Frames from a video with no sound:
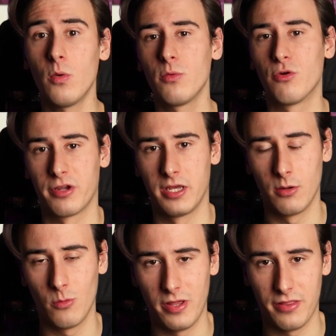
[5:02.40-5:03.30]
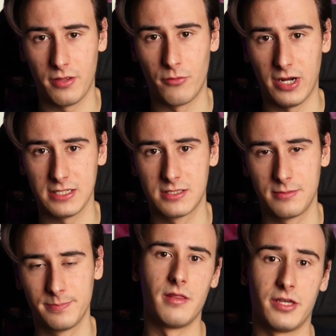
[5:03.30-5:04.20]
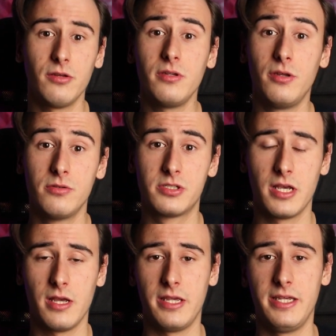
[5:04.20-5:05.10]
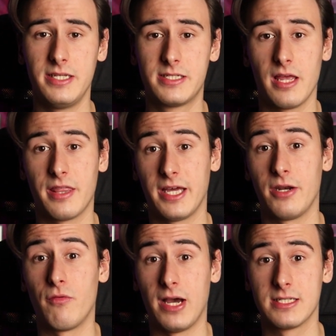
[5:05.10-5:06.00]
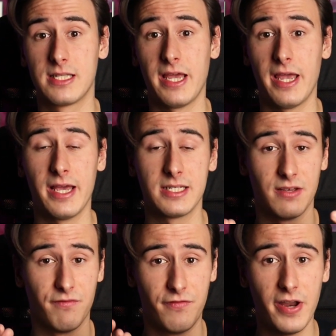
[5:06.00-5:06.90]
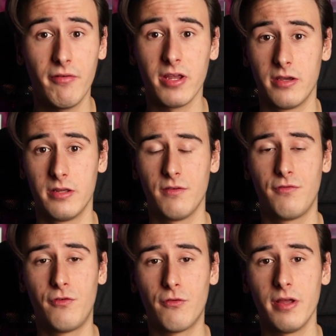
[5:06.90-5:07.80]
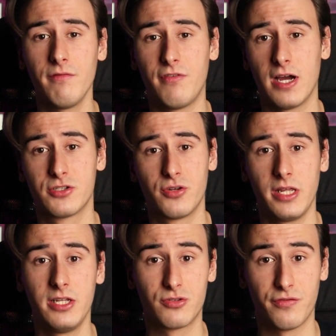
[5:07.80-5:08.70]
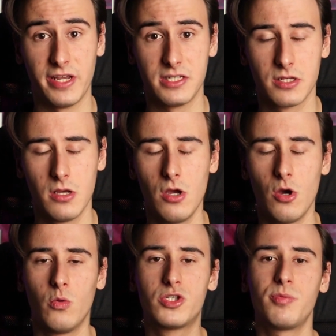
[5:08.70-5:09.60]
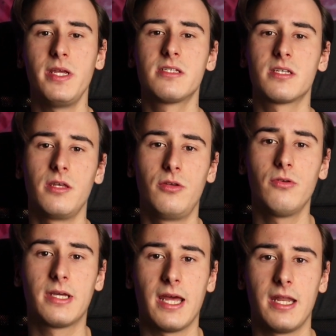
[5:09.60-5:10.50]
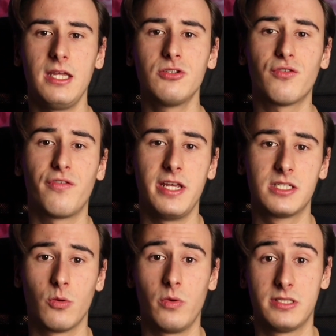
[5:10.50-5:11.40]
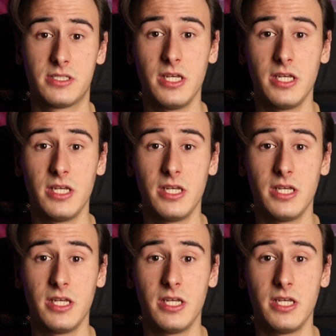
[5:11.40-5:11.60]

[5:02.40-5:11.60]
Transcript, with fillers: when working with Rust. The good news is that Rust has a very good foreign function interface, which means you can interface with